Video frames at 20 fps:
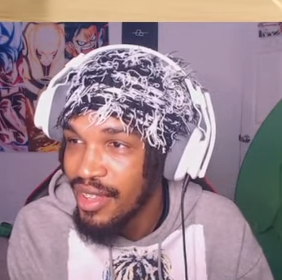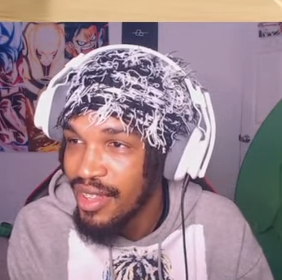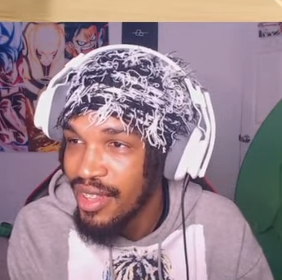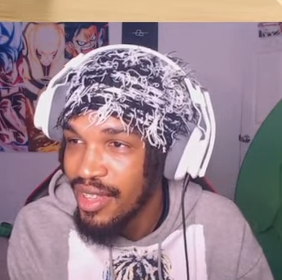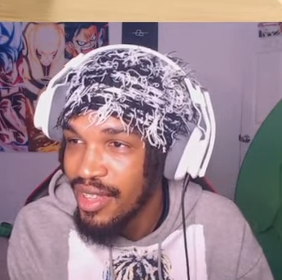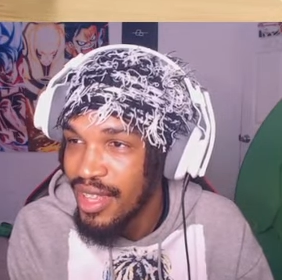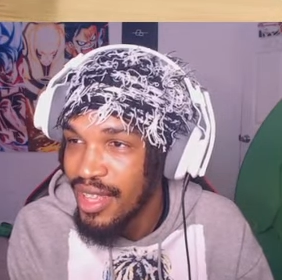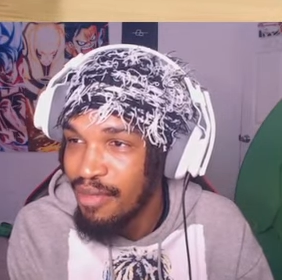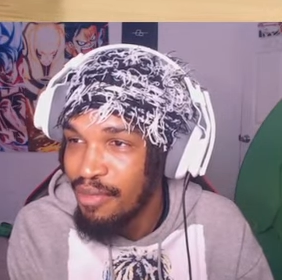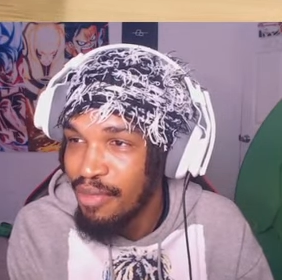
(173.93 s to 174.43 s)

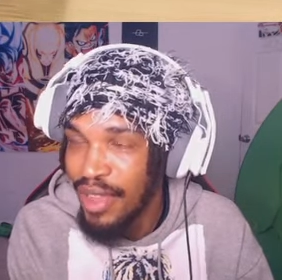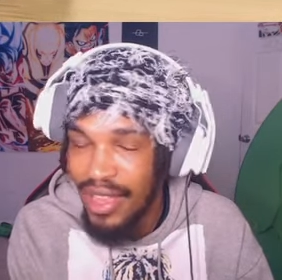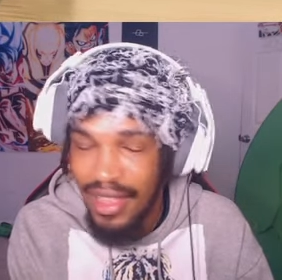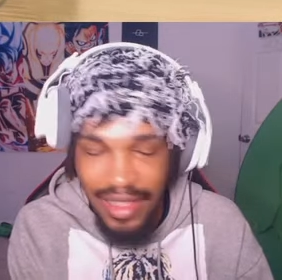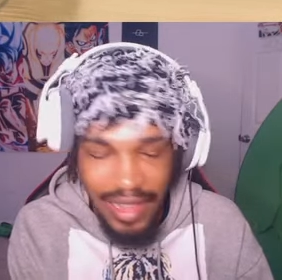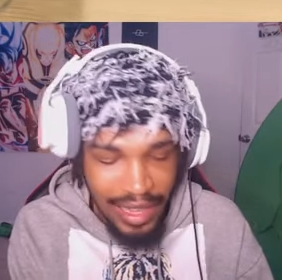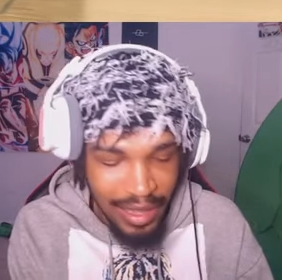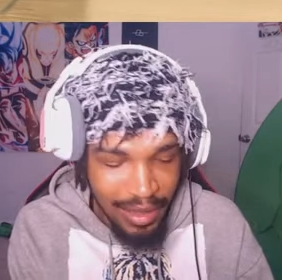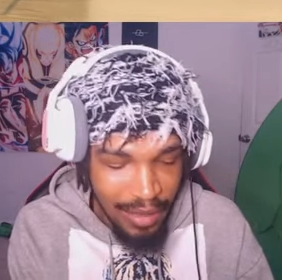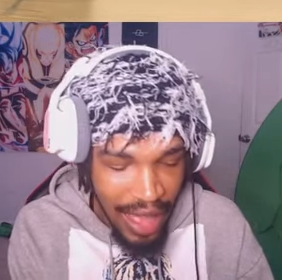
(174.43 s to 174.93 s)
He played
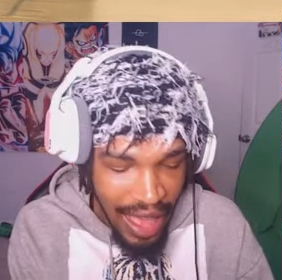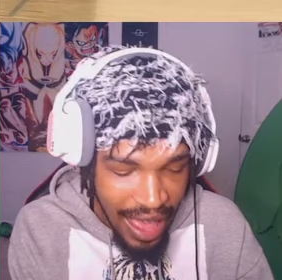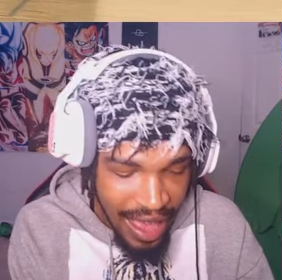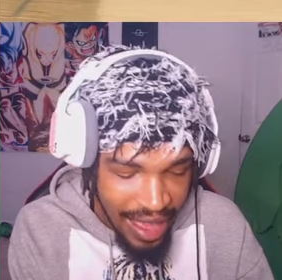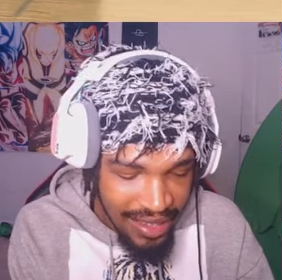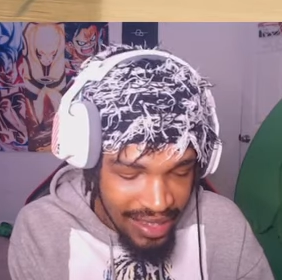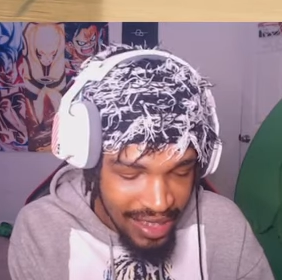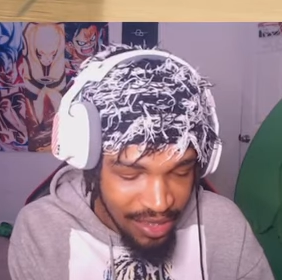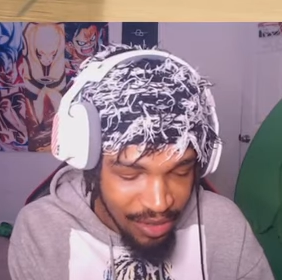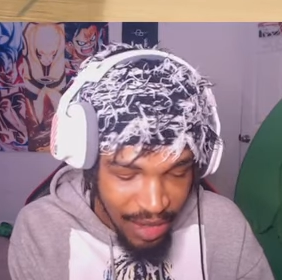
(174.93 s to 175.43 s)
like
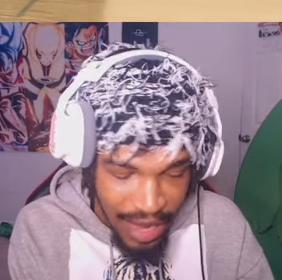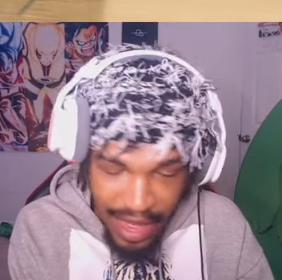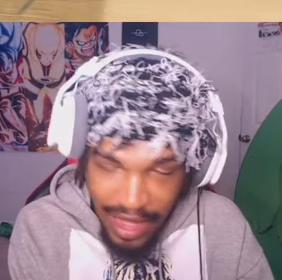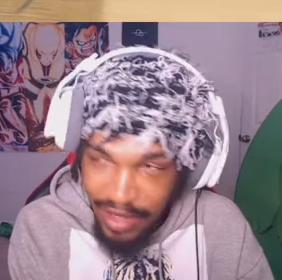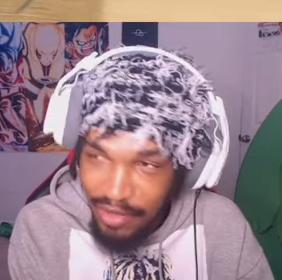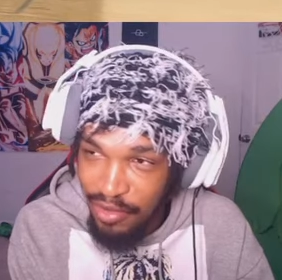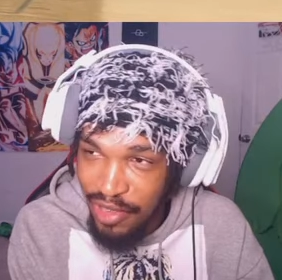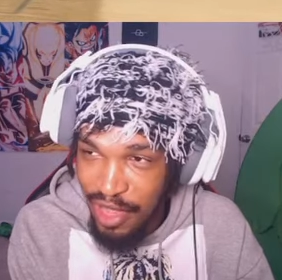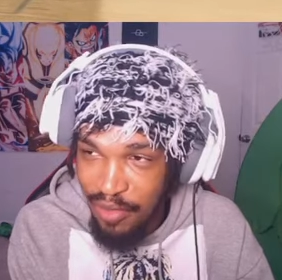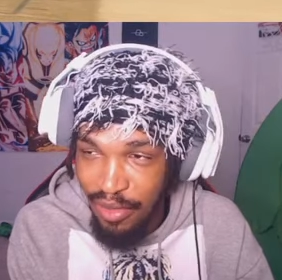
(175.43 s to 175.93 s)
ass. That's
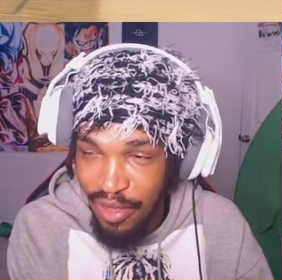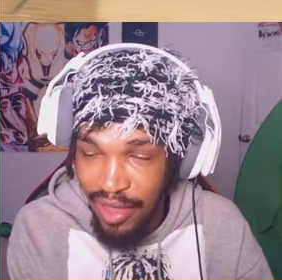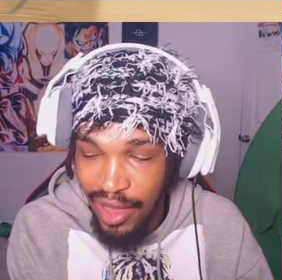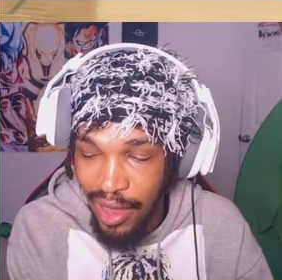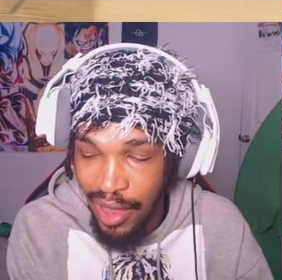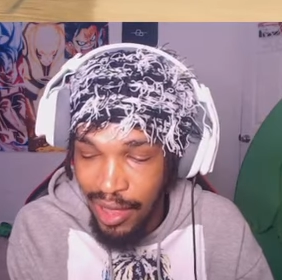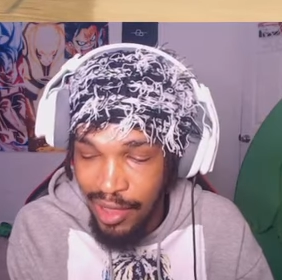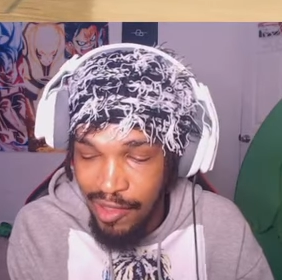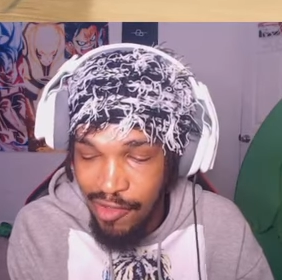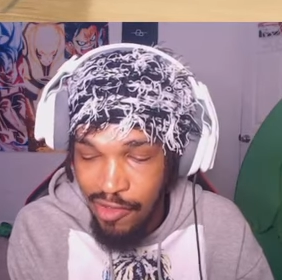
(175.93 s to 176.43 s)
what he played
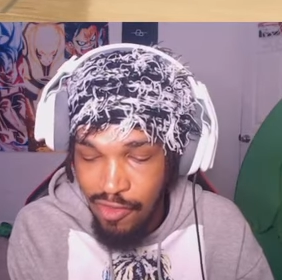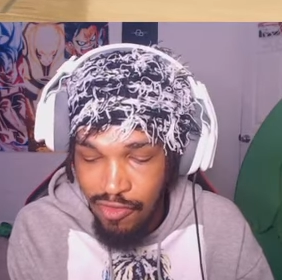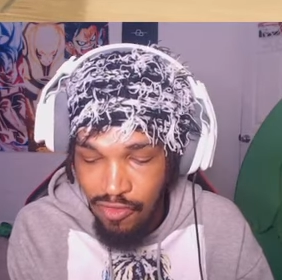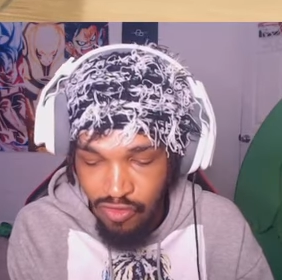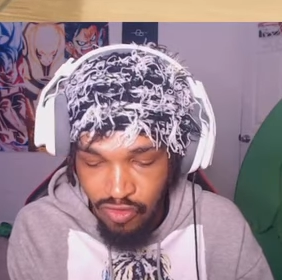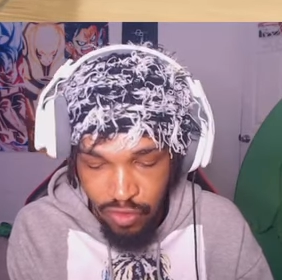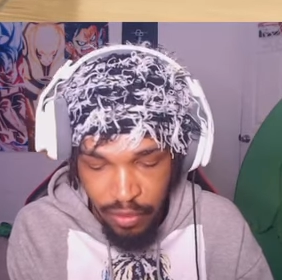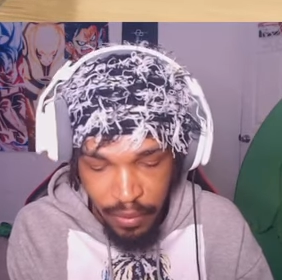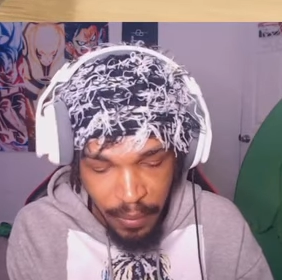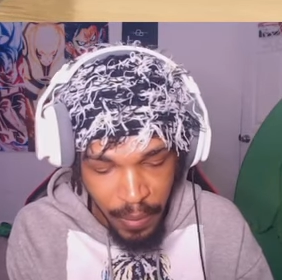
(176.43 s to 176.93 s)
like.
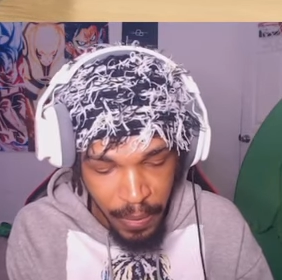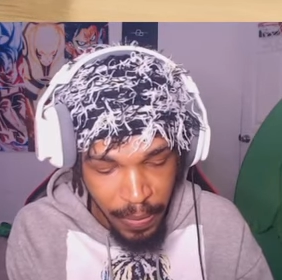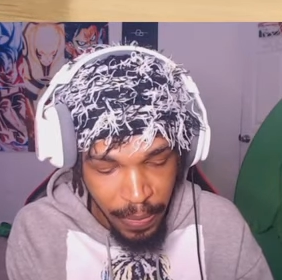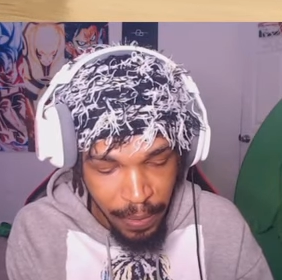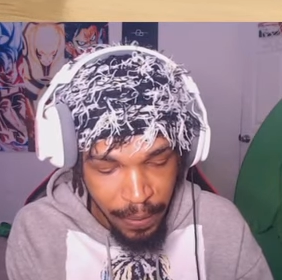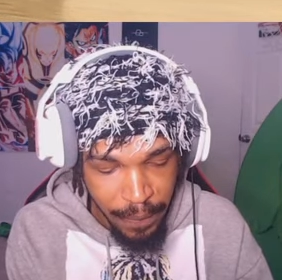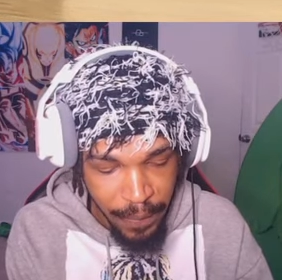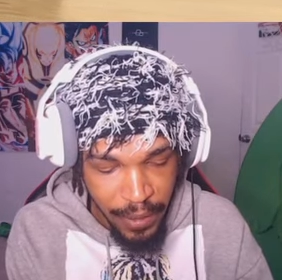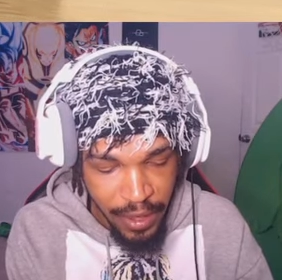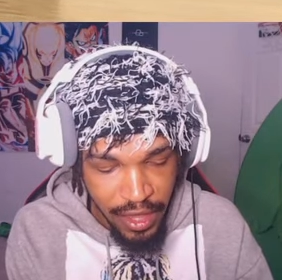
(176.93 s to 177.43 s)

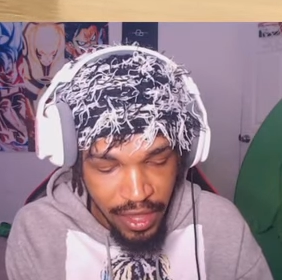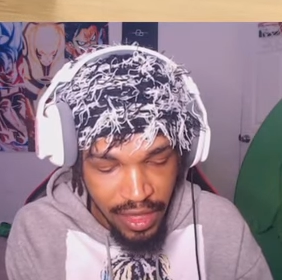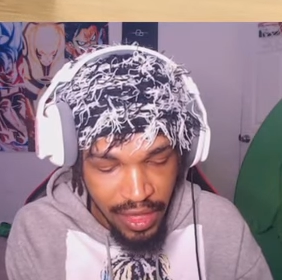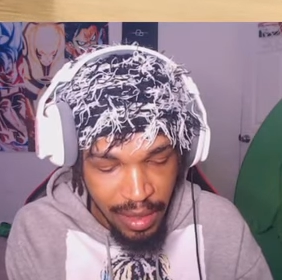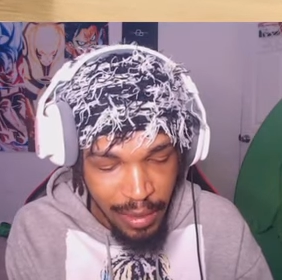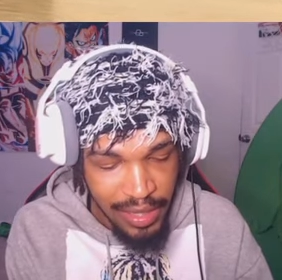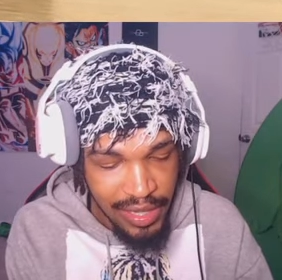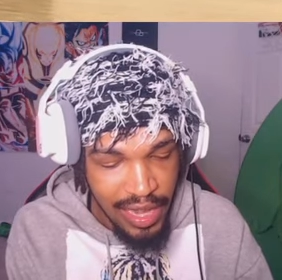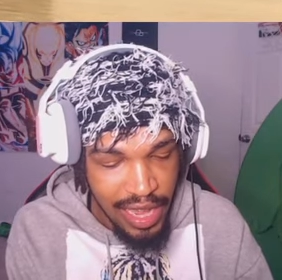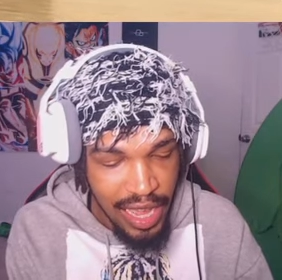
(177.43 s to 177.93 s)
Let me
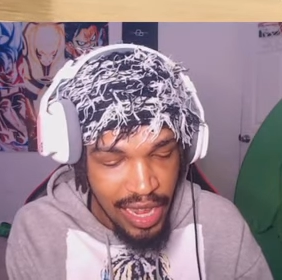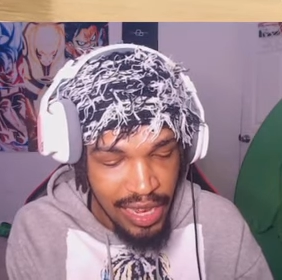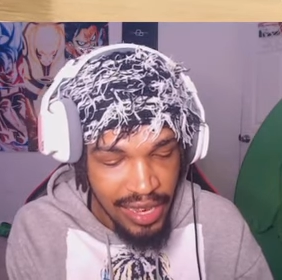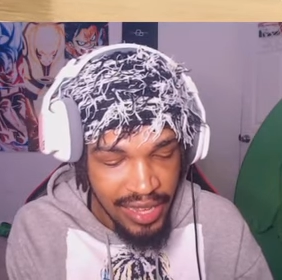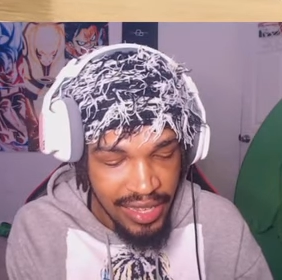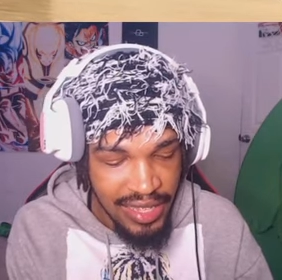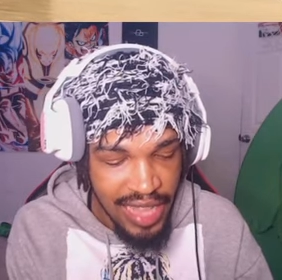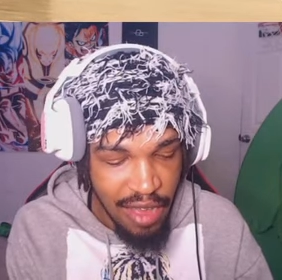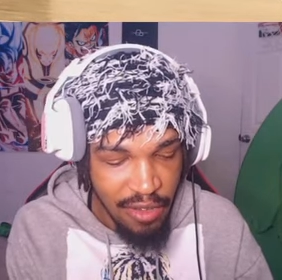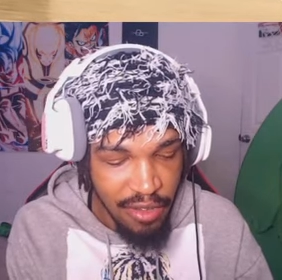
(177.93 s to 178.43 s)
tell y'all
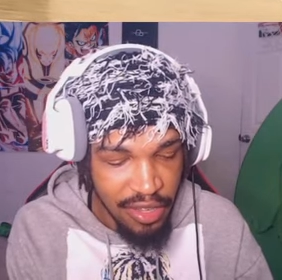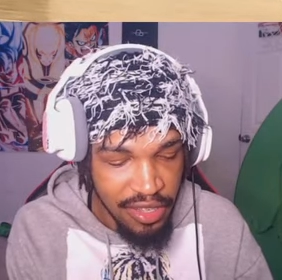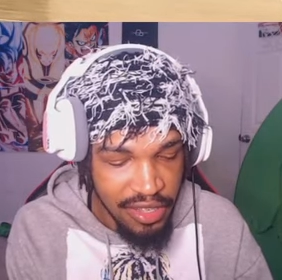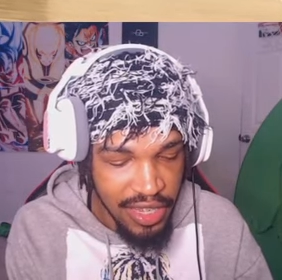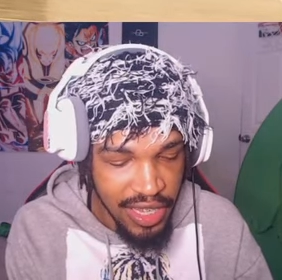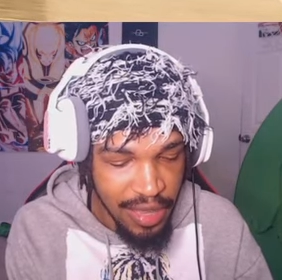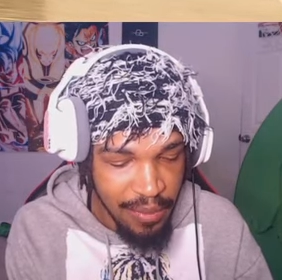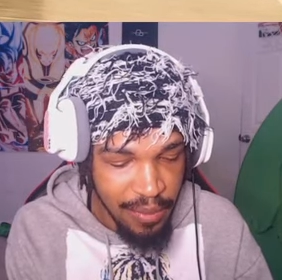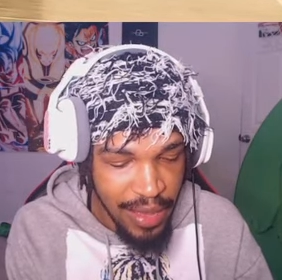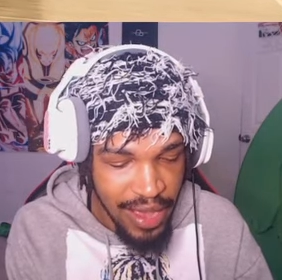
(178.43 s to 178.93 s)
niggas I would cook
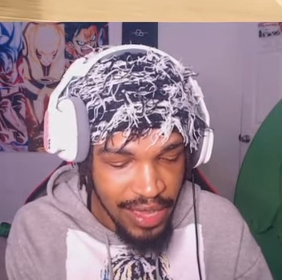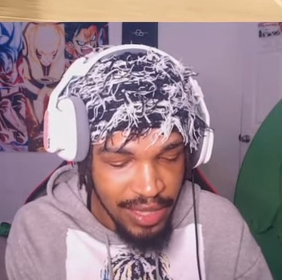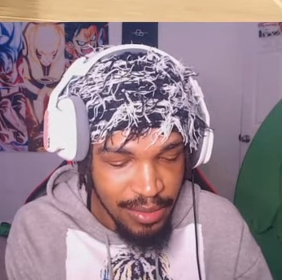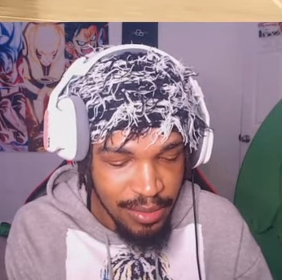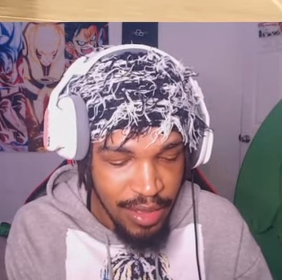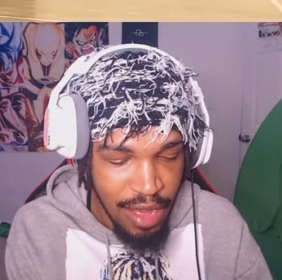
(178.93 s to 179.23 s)
in basketball.